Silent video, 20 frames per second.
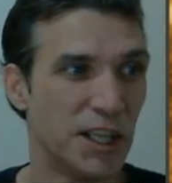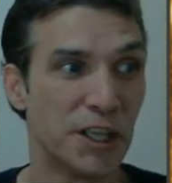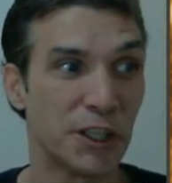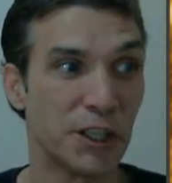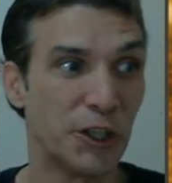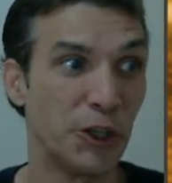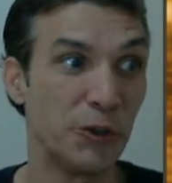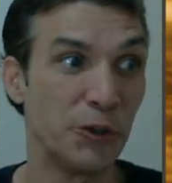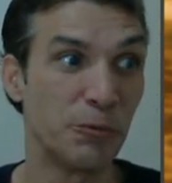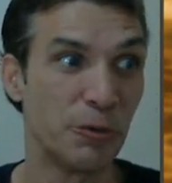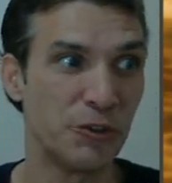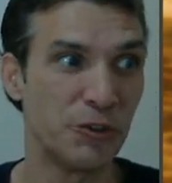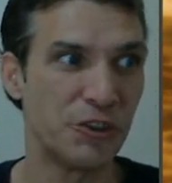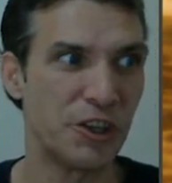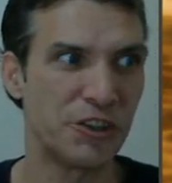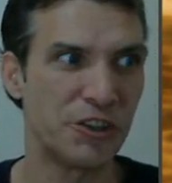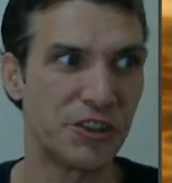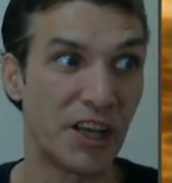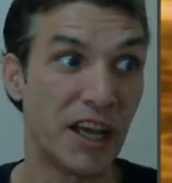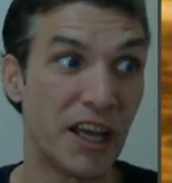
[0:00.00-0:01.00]
Couldn't
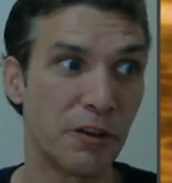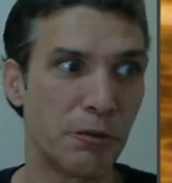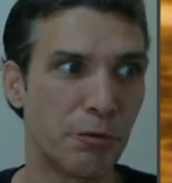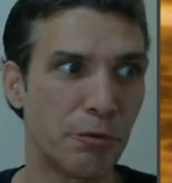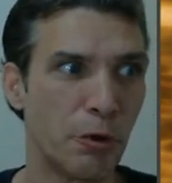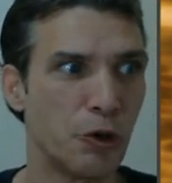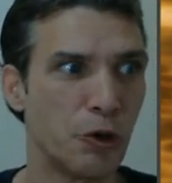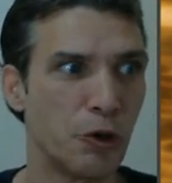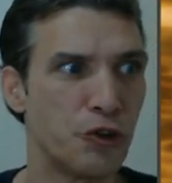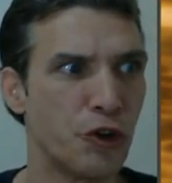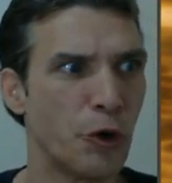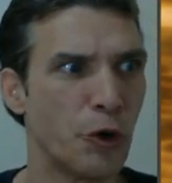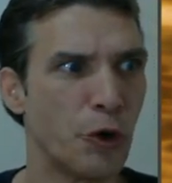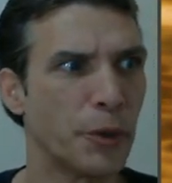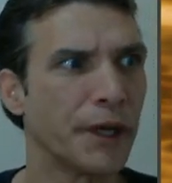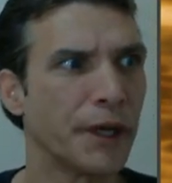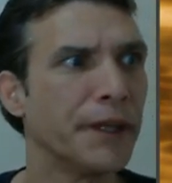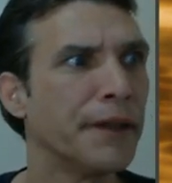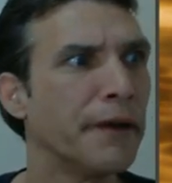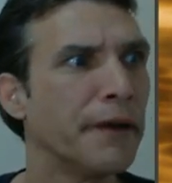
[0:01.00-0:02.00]
resist, I had to throw a
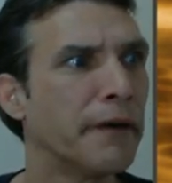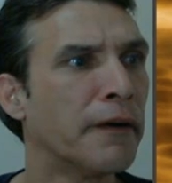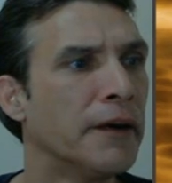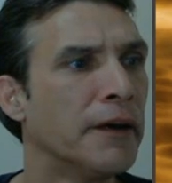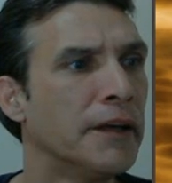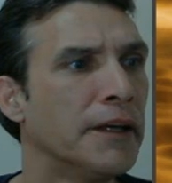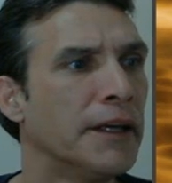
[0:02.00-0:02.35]
joke in there.